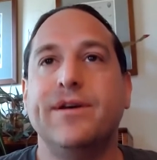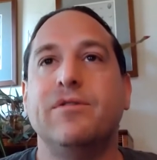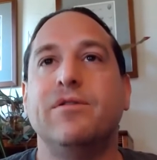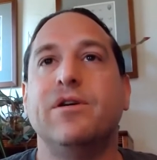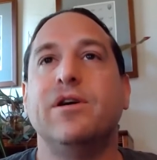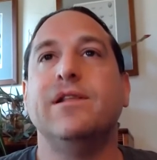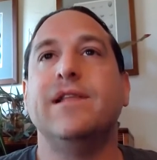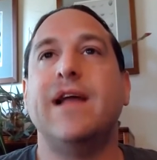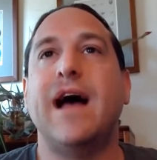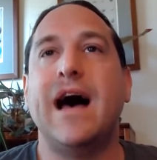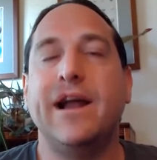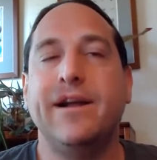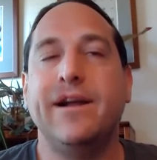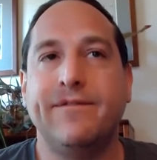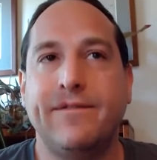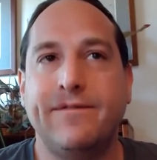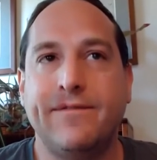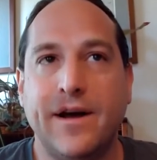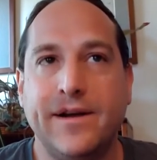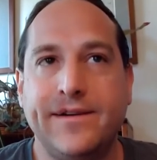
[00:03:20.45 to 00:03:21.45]
There were a lot
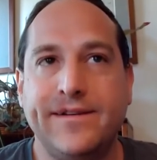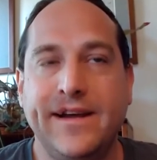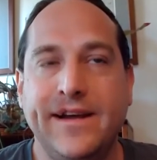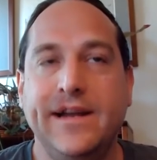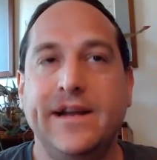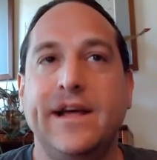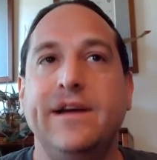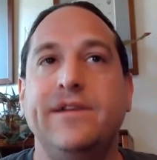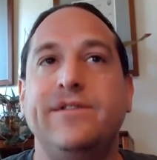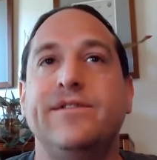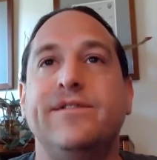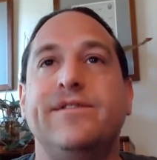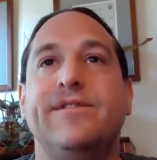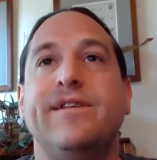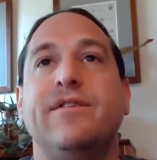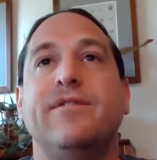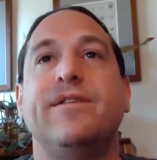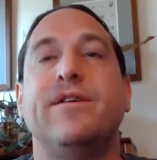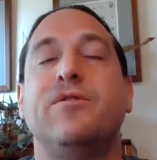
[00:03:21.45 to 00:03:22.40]
of teenagers there,